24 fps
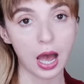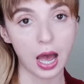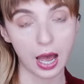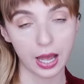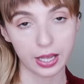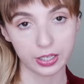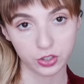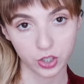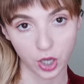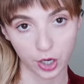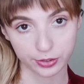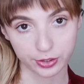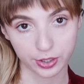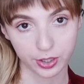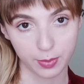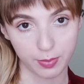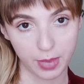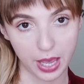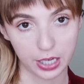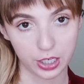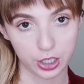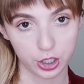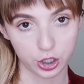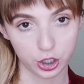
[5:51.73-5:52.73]
I talked to the
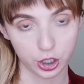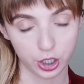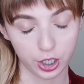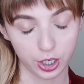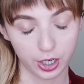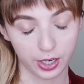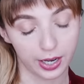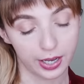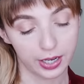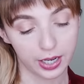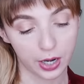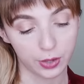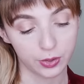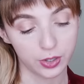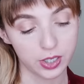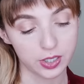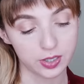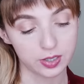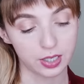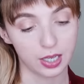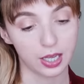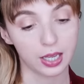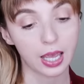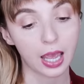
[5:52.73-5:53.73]
manager and I
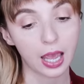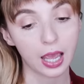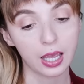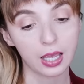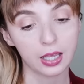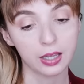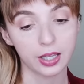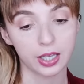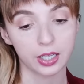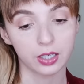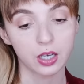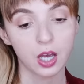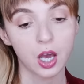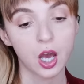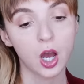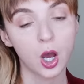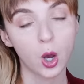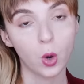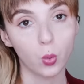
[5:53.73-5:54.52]
was like, hey, like